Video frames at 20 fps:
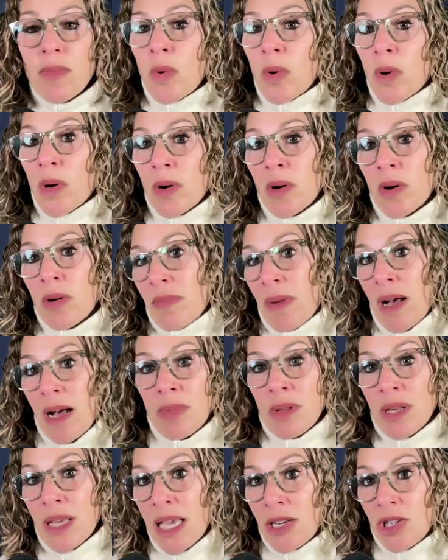or
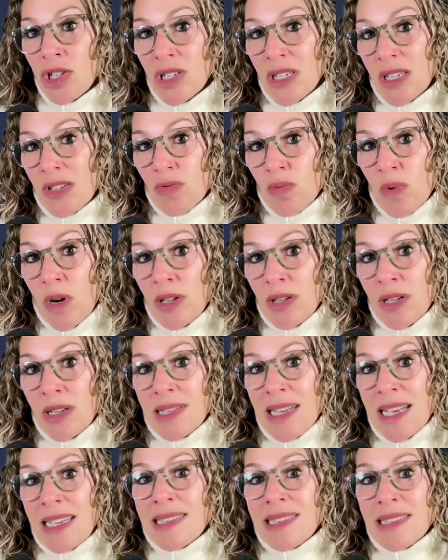obligation, as well
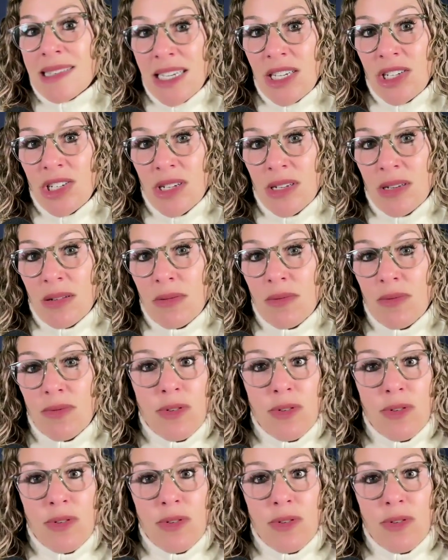as isolation